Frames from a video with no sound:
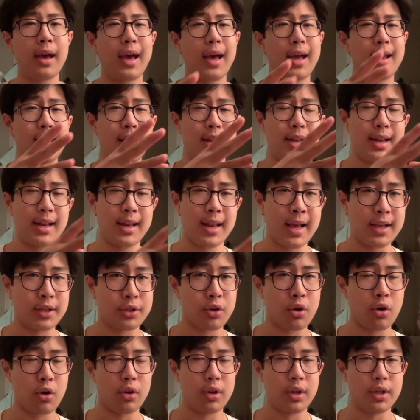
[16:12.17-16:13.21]
and then there's
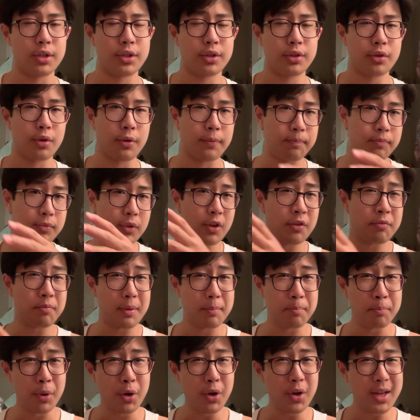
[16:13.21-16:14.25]
college so you've
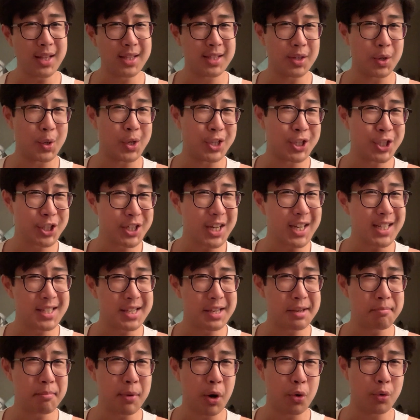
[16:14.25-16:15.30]
been put into a
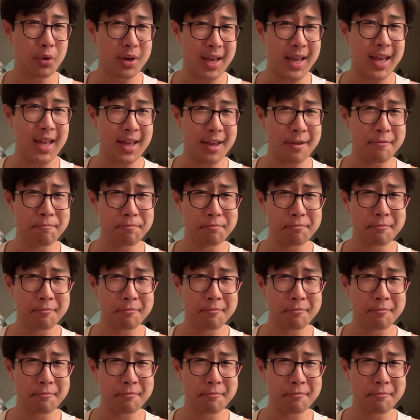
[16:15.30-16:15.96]
shitty mold here